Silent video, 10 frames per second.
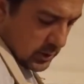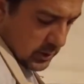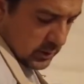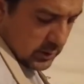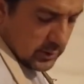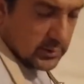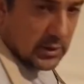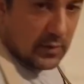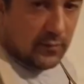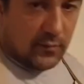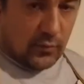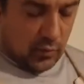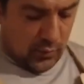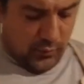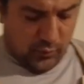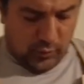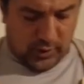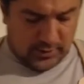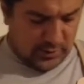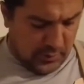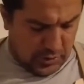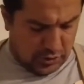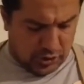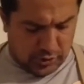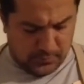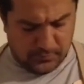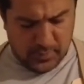it does have room for expansion.